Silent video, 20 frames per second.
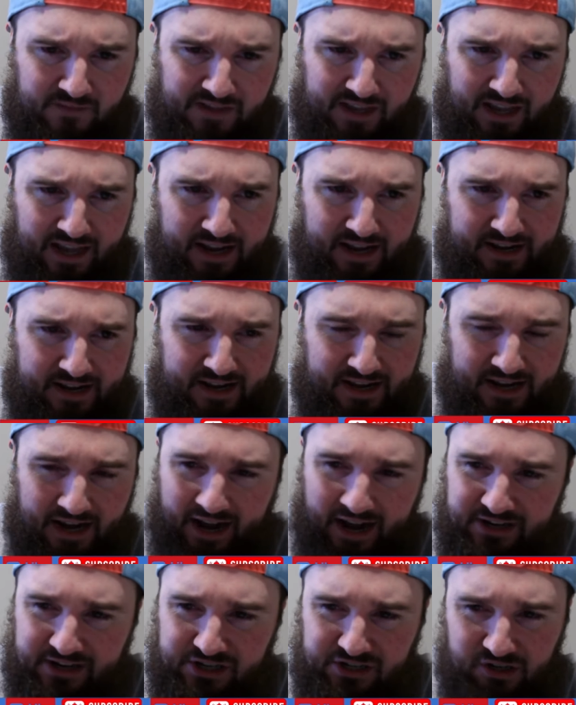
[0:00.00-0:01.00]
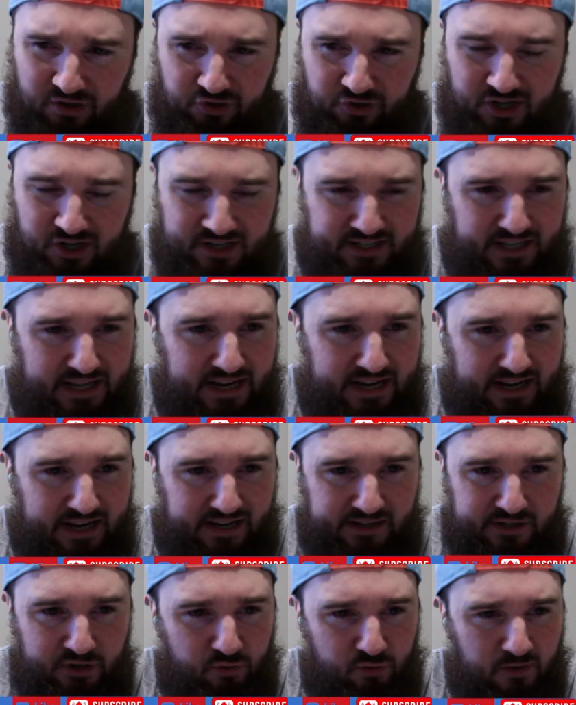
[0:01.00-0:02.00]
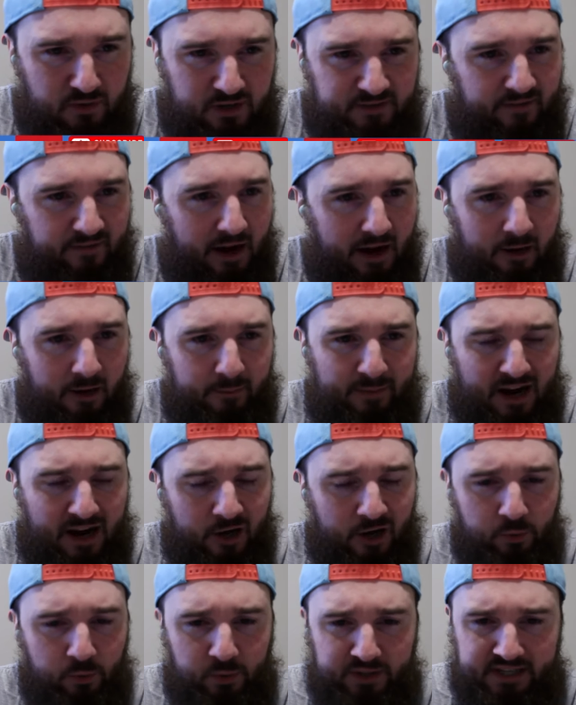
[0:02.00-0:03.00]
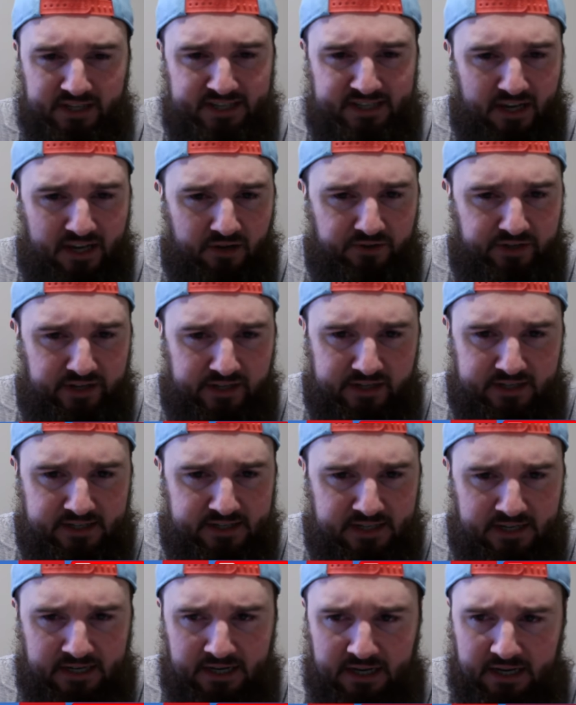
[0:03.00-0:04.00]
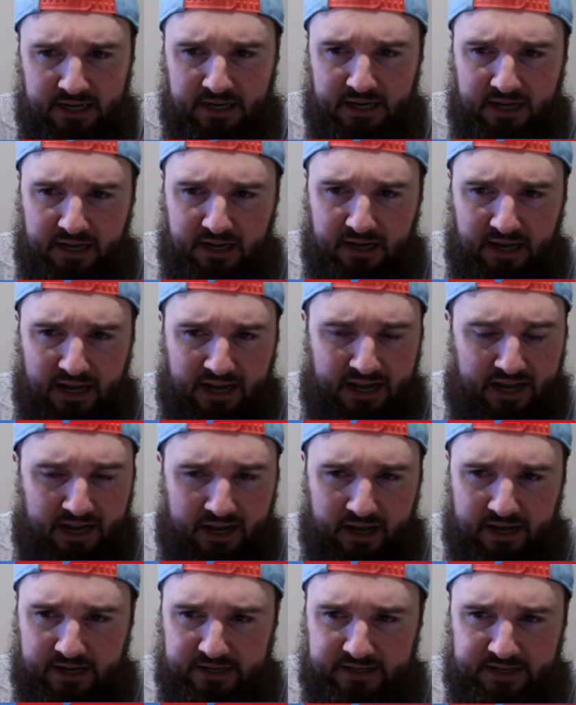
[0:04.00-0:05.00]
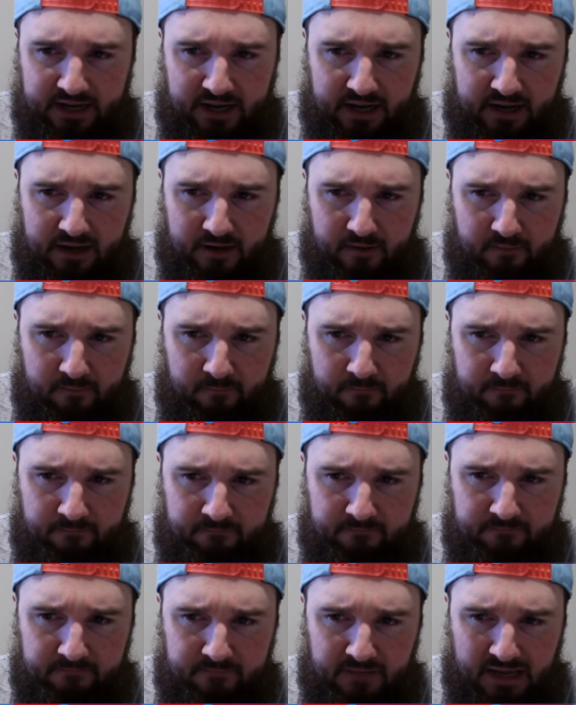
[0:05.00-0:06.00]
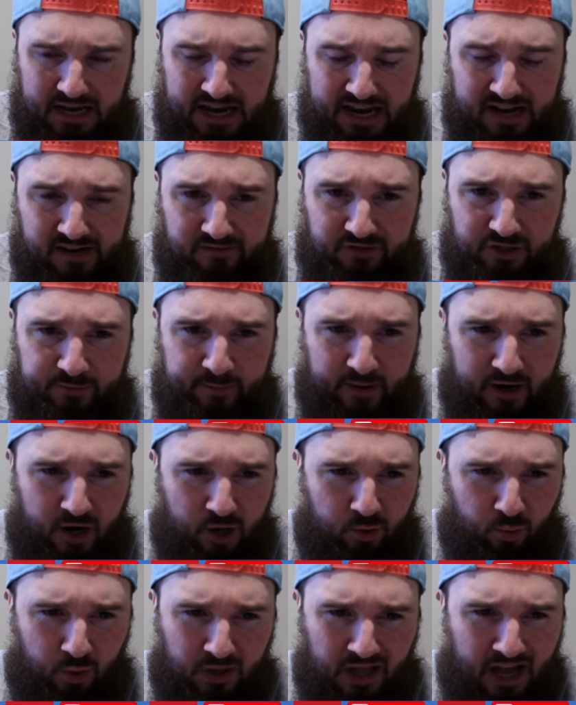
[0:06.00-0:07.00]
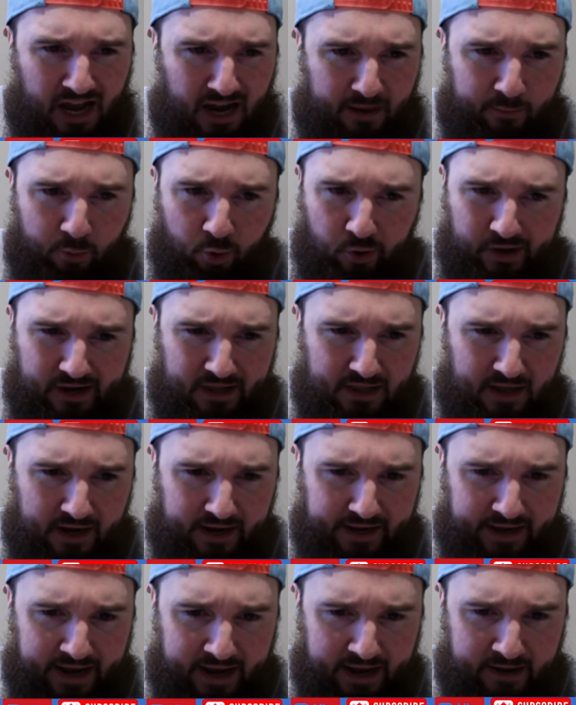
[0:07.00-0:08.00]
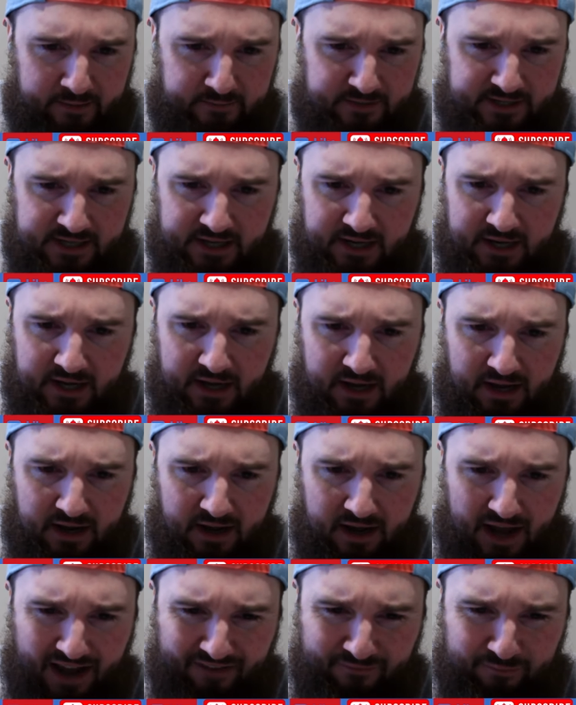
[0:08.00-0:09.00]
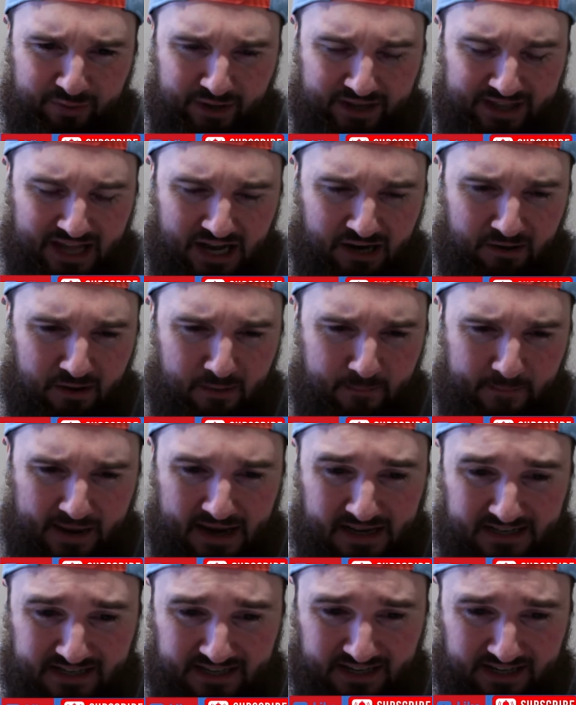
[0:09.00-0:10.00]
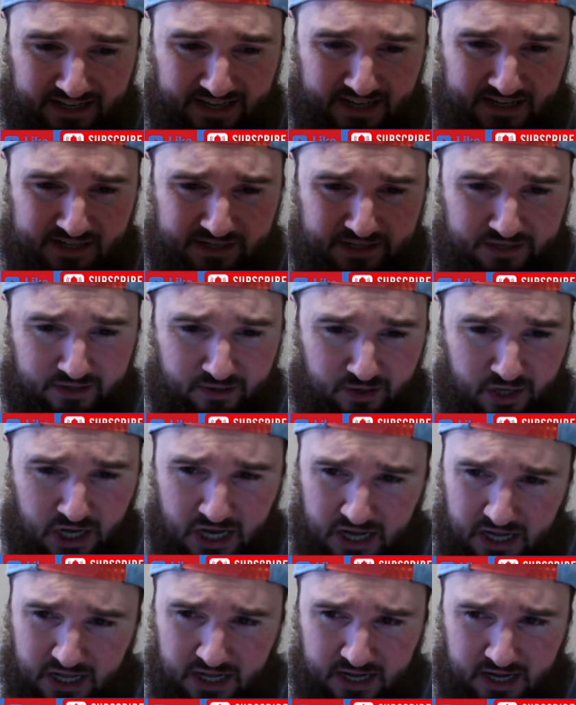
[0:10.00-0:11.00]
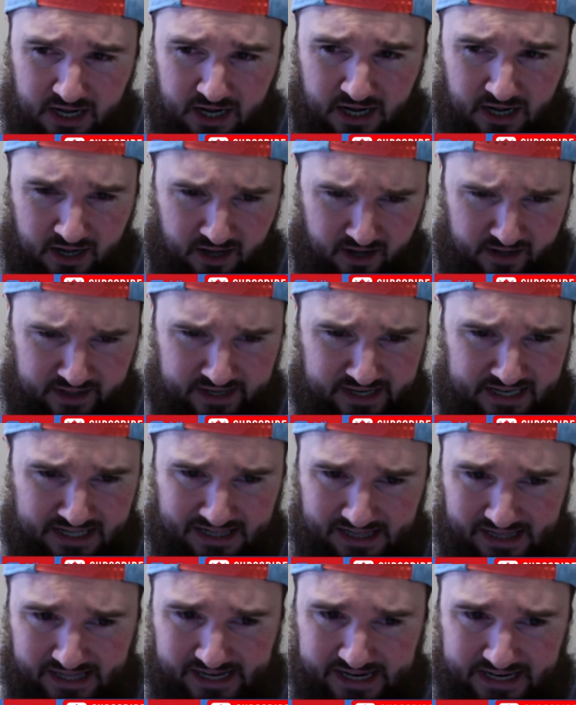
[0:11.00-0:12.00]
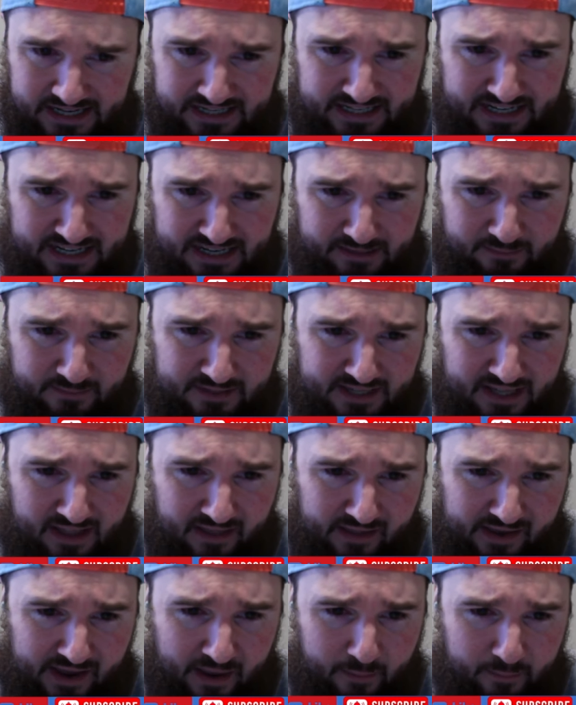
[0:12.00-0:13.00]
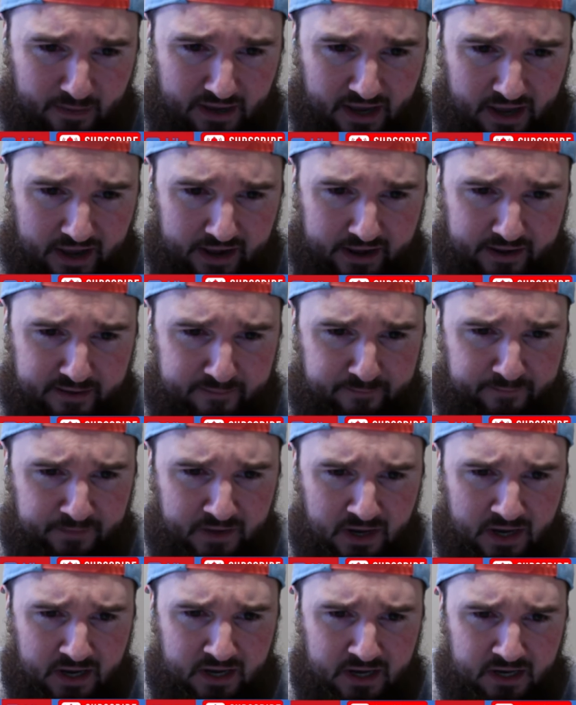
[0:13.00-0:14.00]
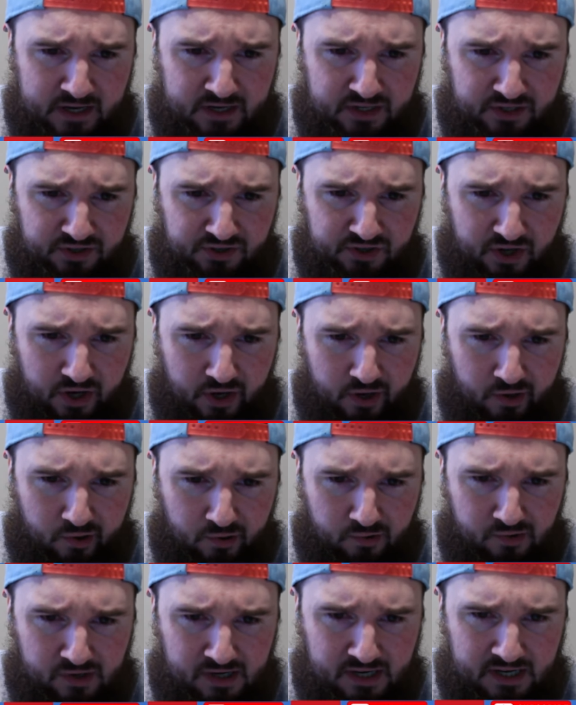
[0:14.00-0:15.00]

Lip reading: And I just don't trust the Heat. Too much firepower with the Celtics. And Heat have just been unreliable in a lot of games. Haven't played that amazing against the elite teams in the NBA. So,